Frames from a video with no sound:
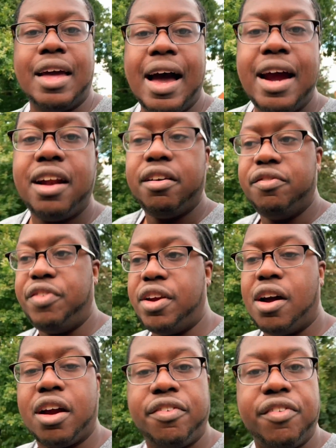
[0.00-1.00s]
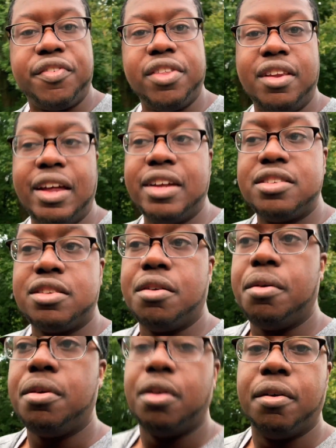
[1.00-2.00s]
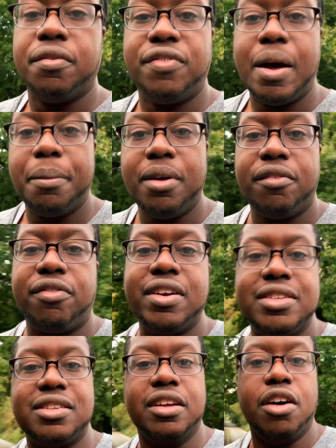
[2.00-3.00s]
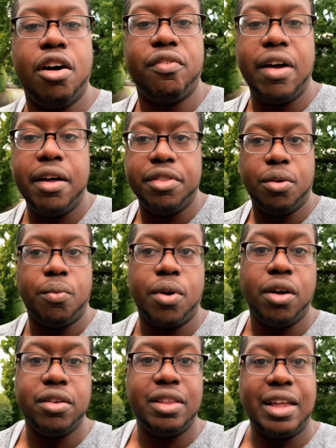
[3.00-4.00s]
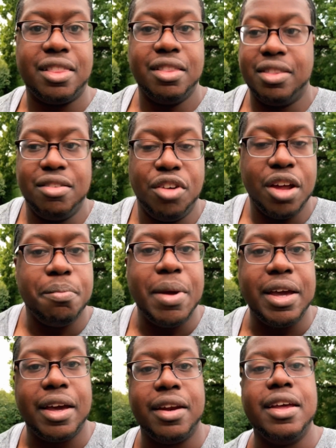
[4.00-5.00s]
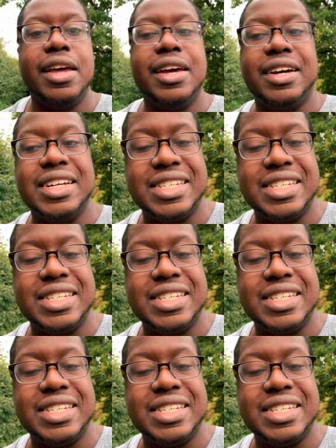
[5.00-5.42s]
hired a videographer for the day, so family and friends around the world that couldn't make it could